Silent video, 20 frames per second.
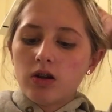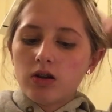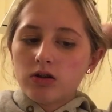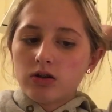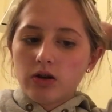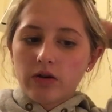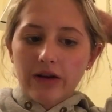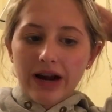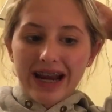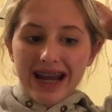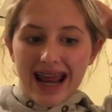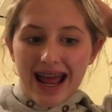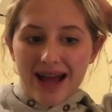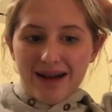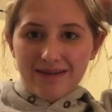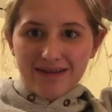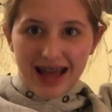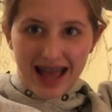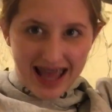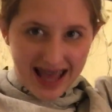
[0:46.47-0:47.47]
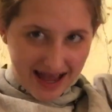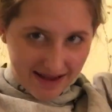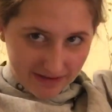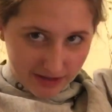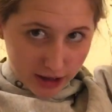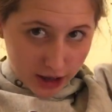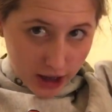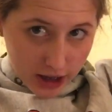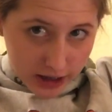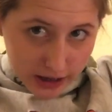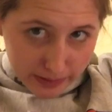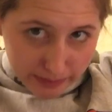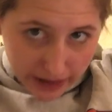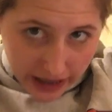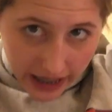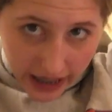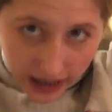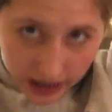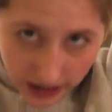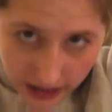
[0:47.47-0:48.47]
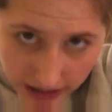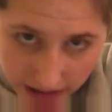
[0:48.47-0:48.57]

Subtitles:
so right now, I have a scrunchie in my hair,